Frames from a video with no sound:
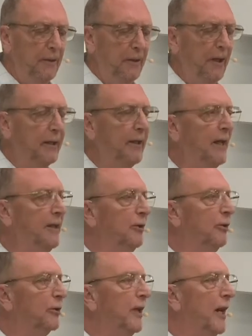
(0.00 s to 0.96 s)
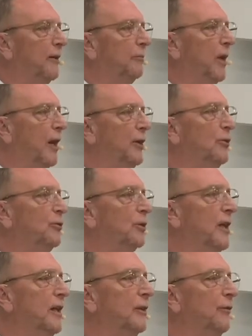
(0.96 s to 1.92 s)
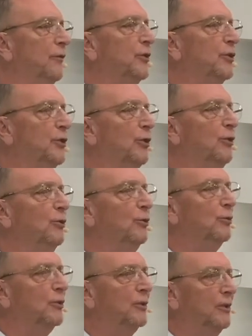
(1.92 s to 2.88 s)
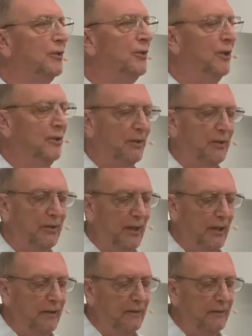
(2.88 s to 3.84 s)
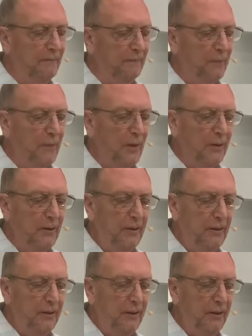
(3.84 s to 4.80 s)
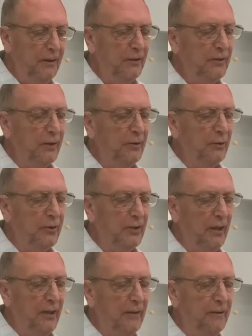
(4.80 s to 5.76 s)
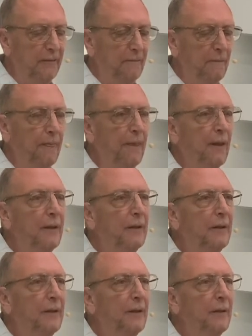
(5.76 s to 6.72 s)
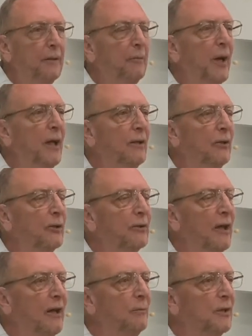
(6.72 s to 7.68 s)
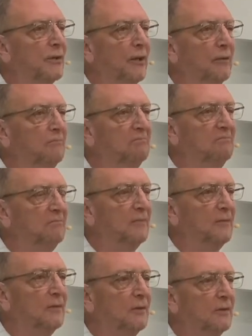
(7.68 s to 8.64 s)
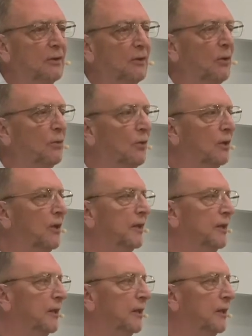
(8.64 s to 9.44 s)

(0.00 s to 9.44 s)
Again, he looked at him. Are you king of the Jews? And Jesus said, It is as you say. Pilate looked at him and said, You don't look like a